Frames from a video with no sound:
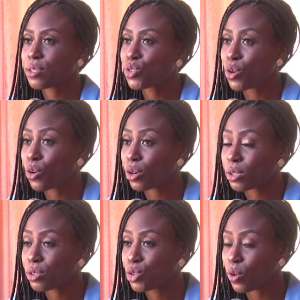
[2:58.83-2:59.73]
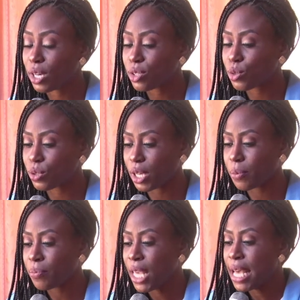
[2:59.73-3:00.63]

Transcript: strong to us today.